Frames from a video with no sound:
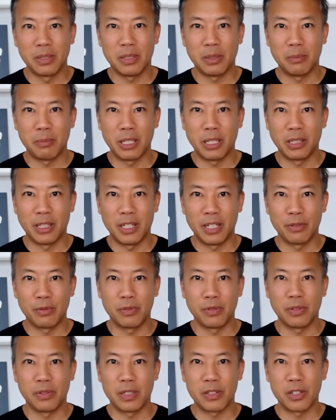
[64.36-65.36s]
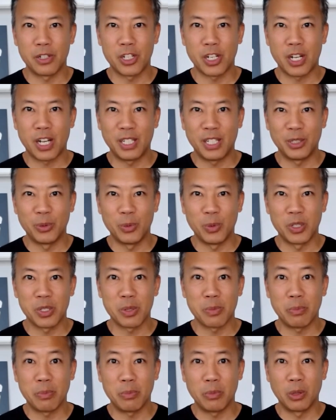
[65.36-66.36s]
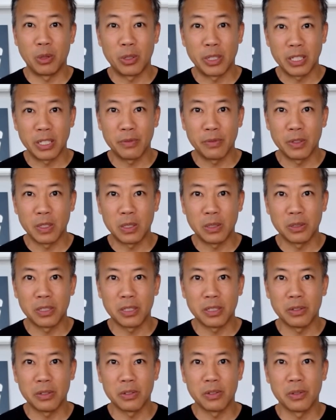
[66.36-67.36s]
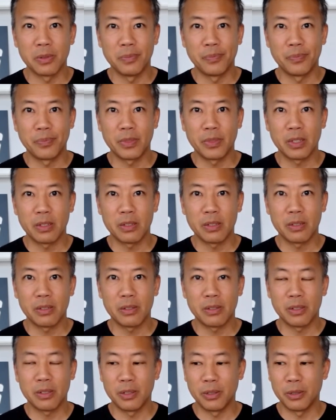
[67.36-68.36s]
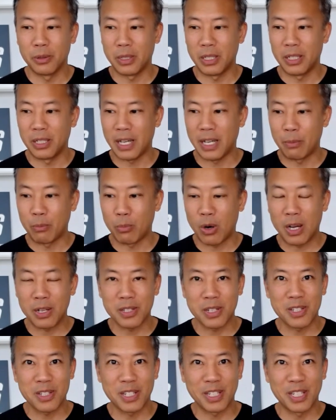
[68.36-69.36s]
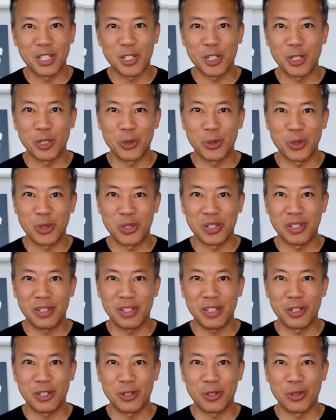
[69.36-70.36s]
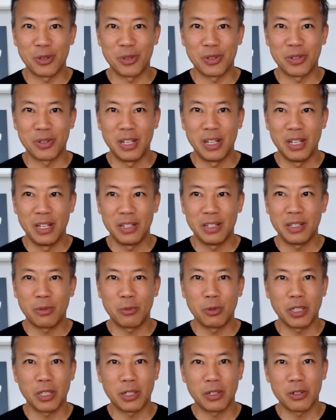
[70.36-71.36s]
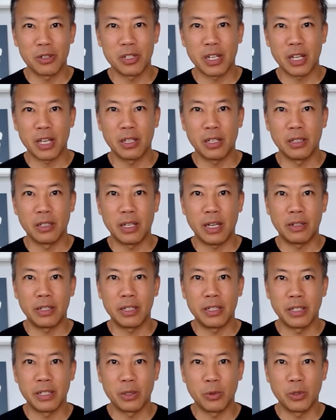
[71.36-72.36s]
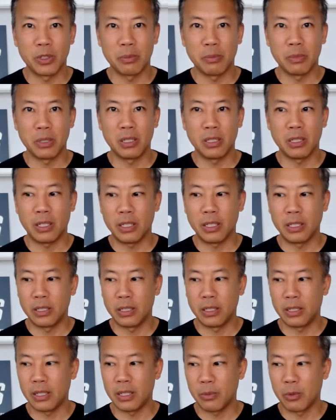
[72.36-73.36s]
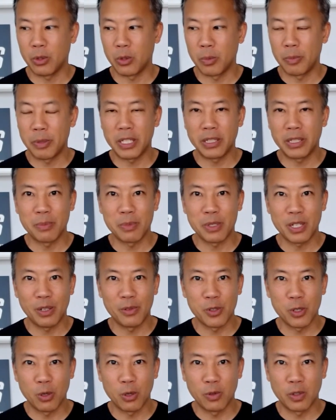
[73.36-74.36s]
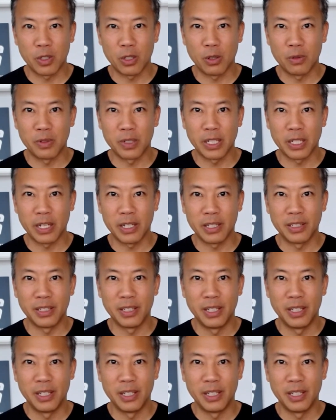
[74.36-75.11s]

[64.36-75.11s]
my life as a child was learning difficulties. So uh, I had processing issues. Teachers didn't really understand how to deal with me. I they would repeat themselves over and over again.